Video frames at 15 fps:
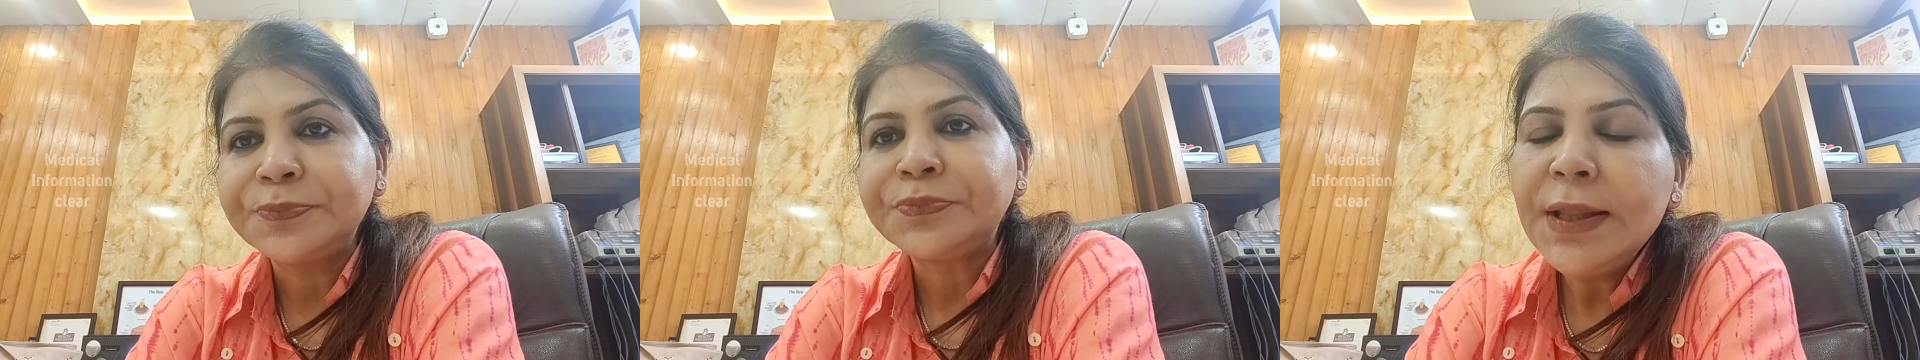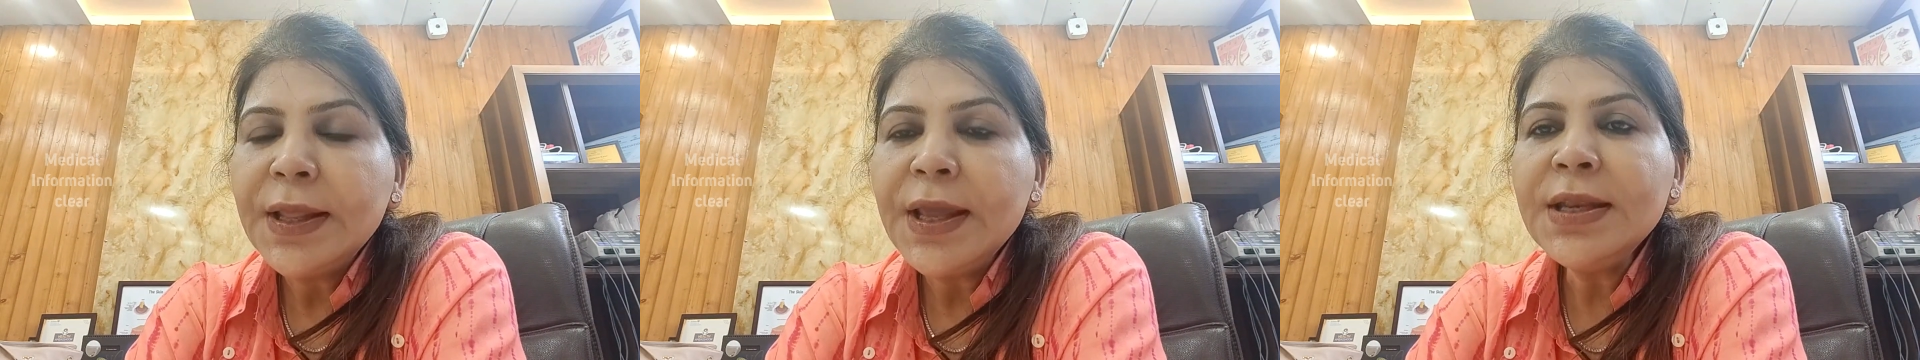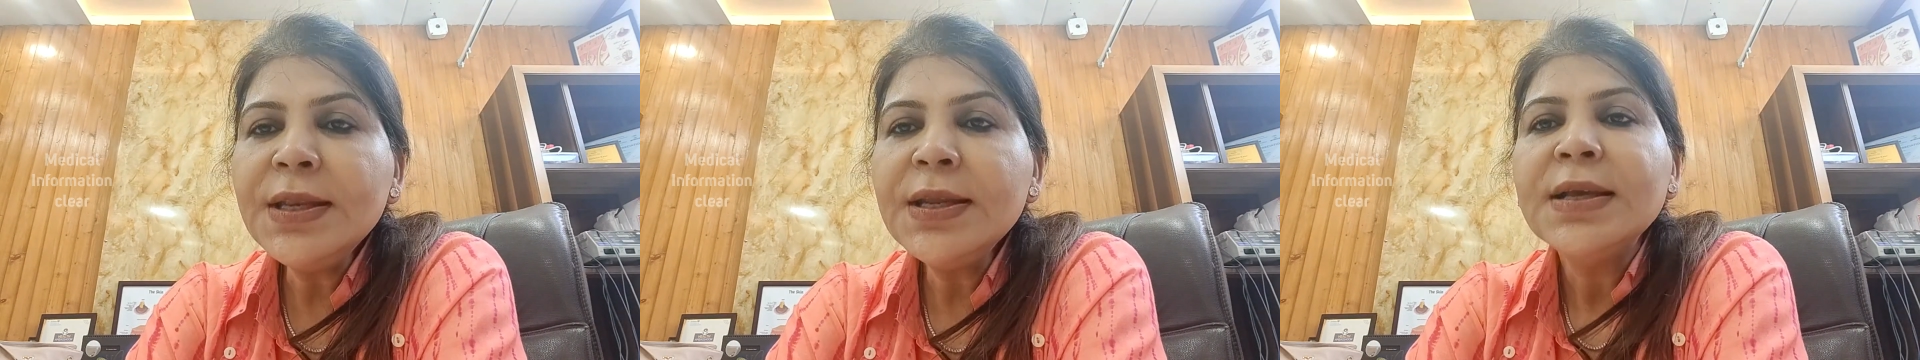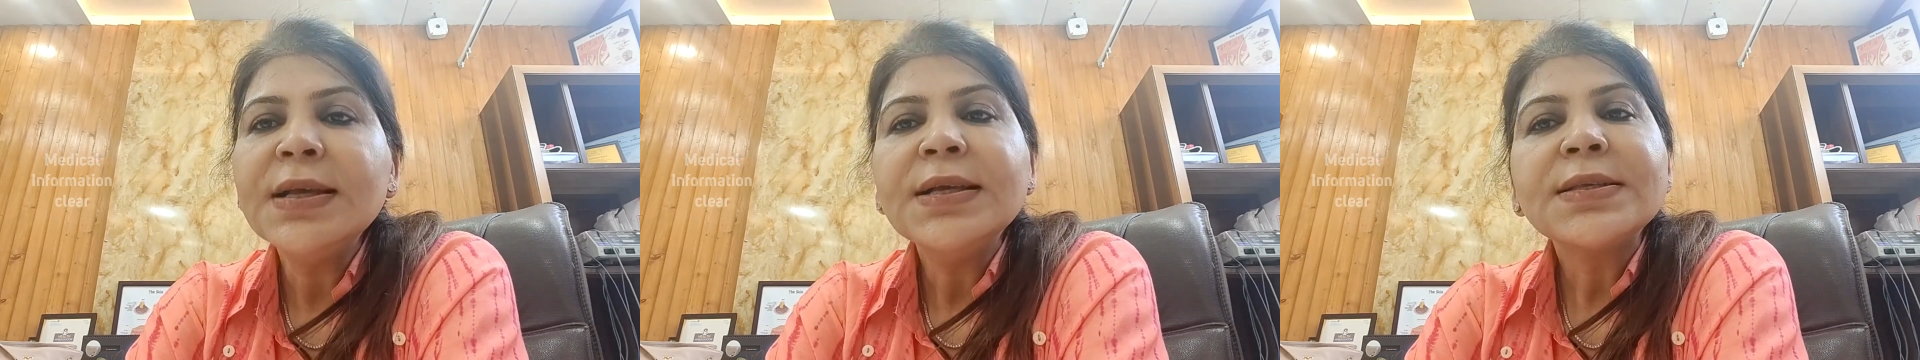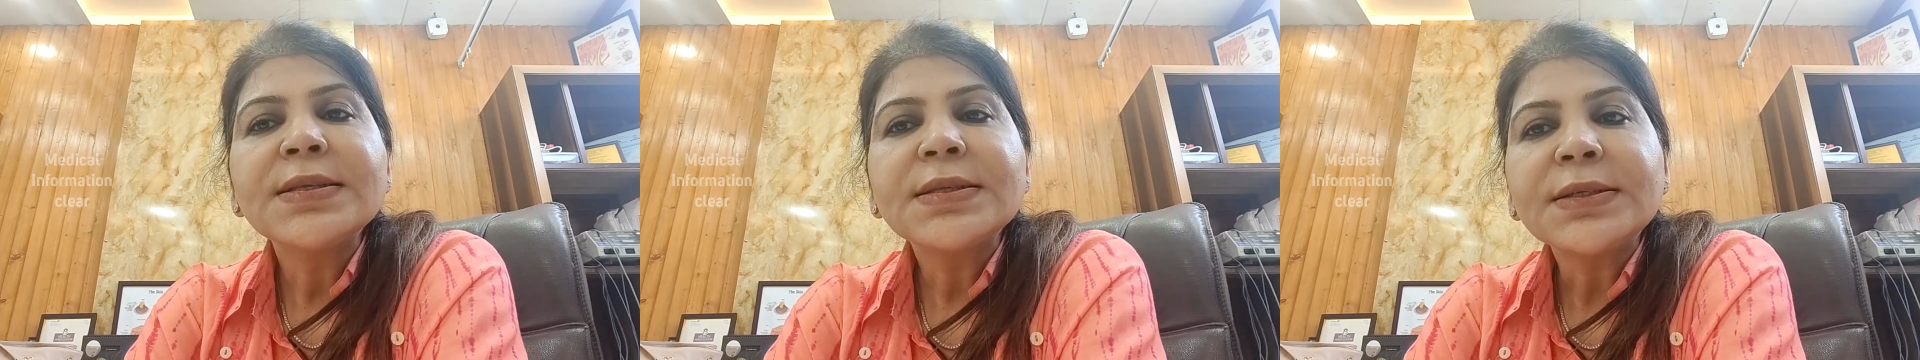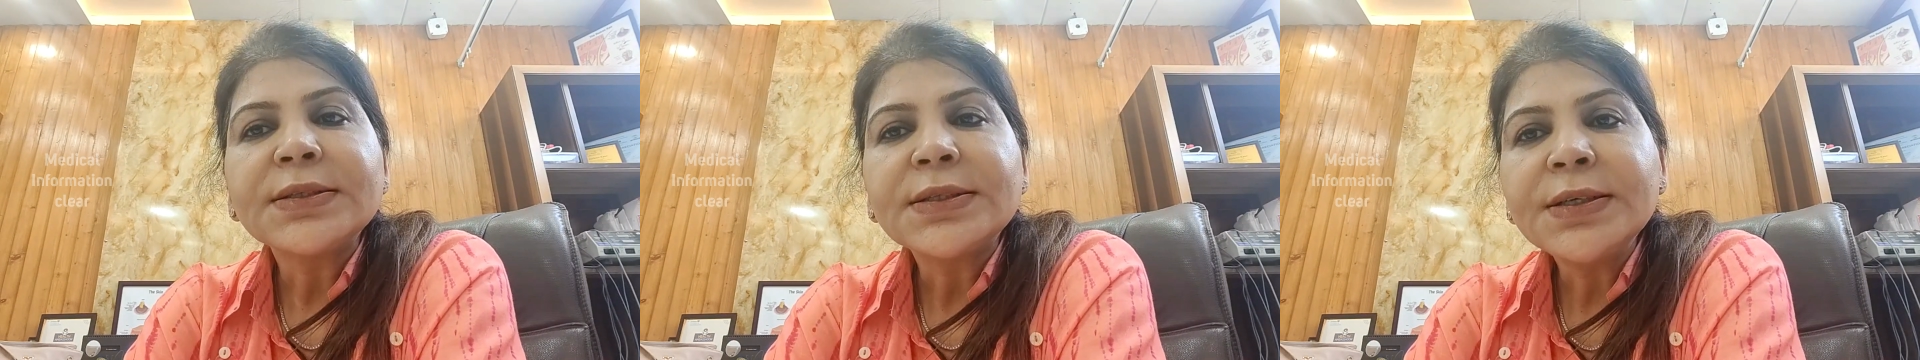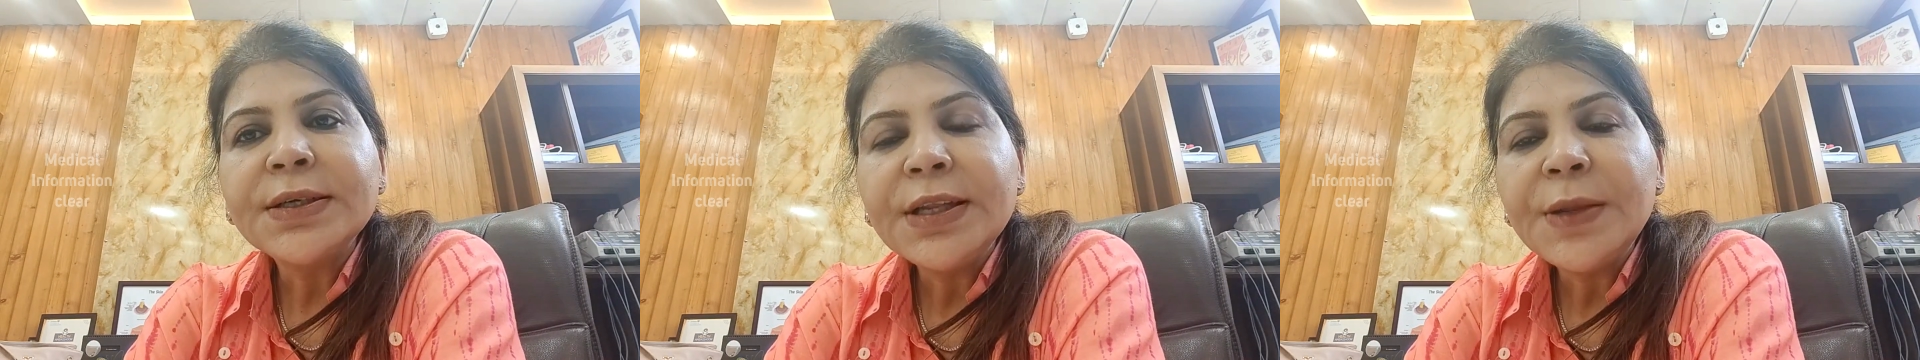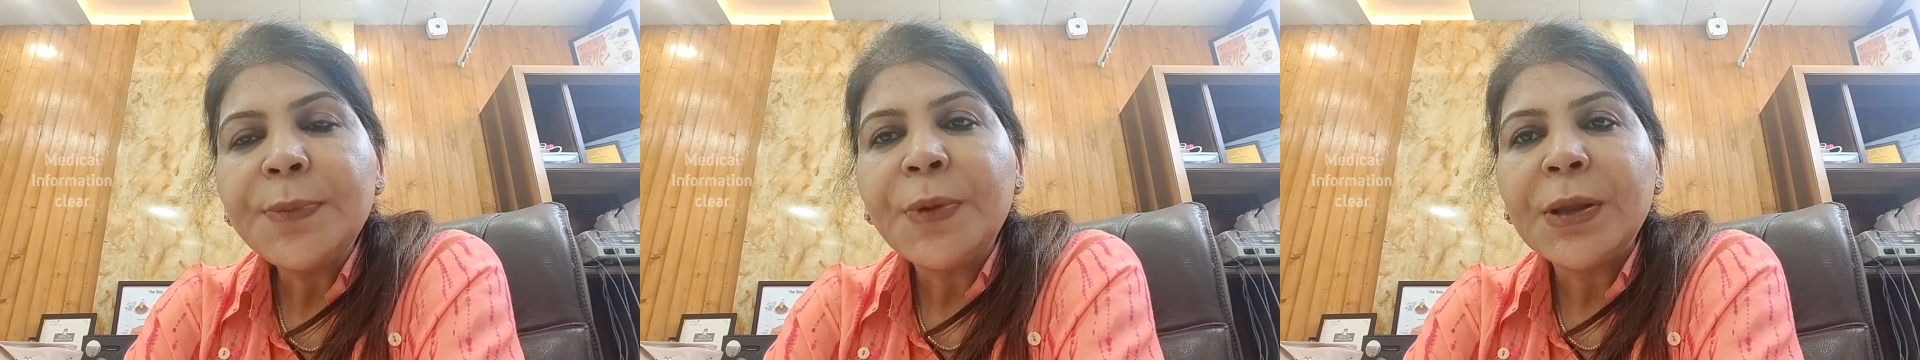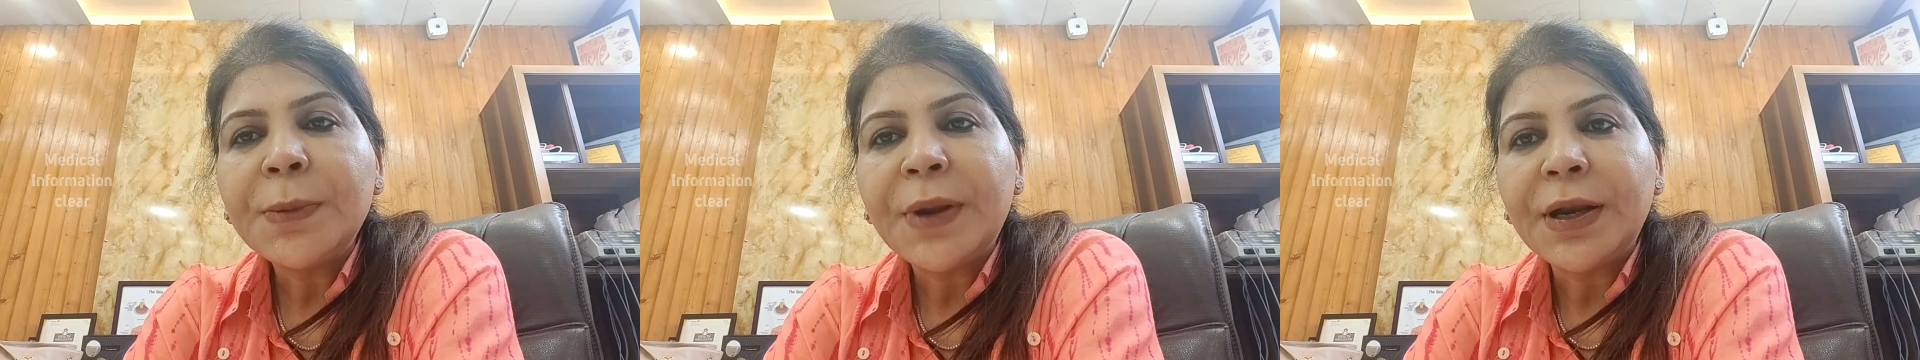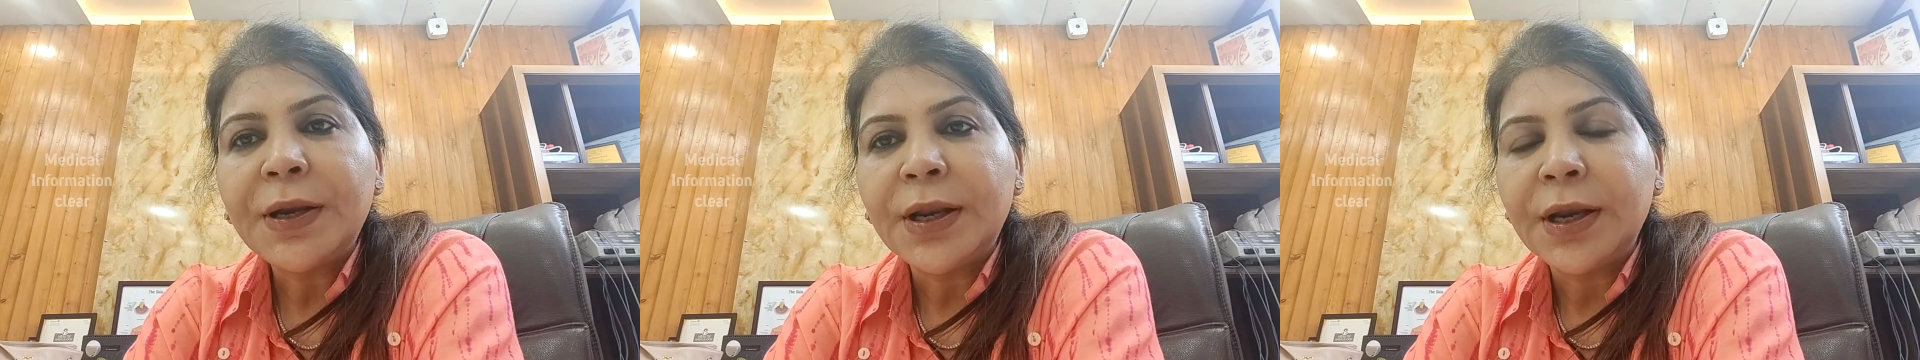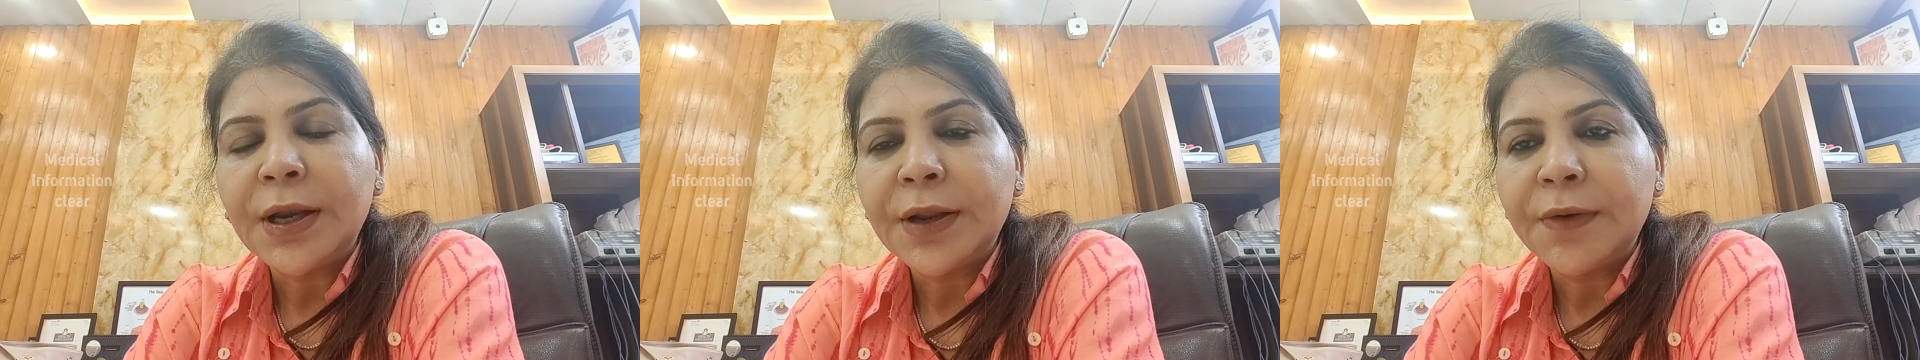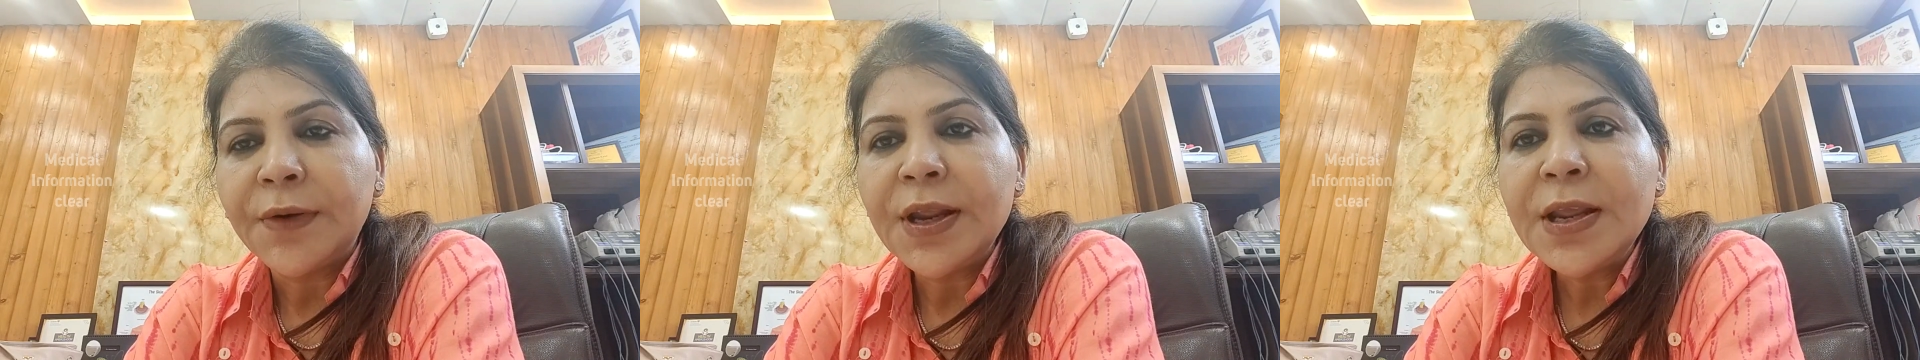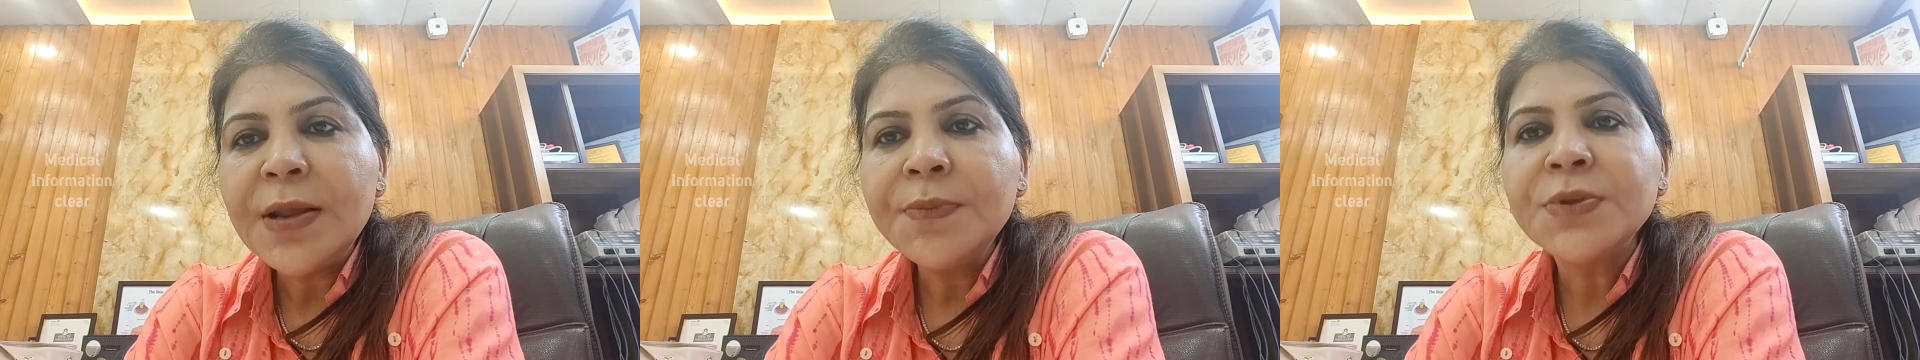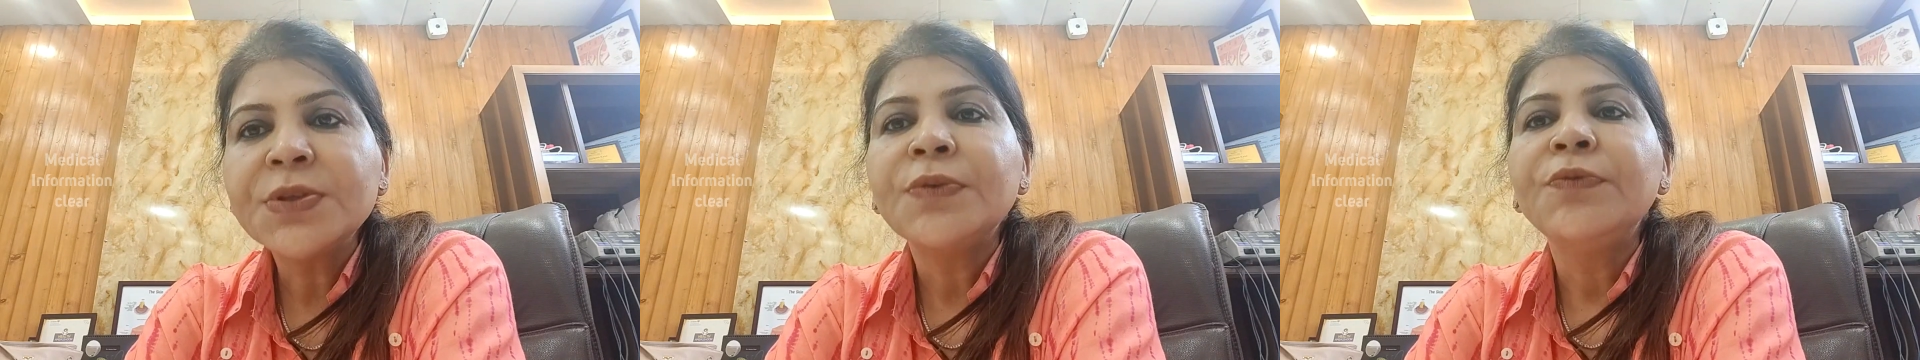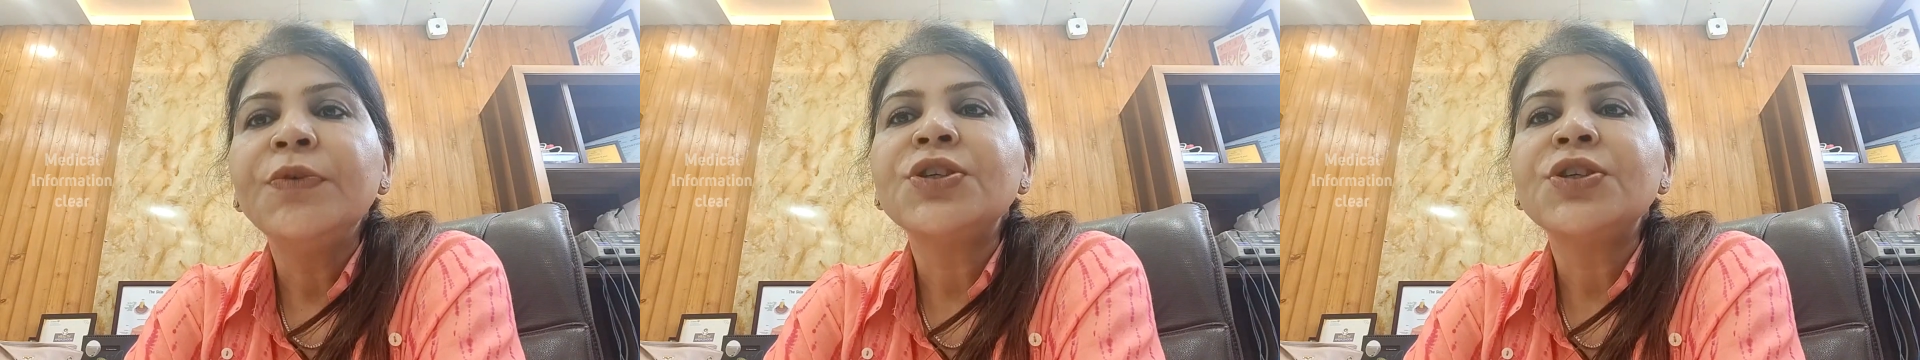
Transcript: Then certain depigmenting creams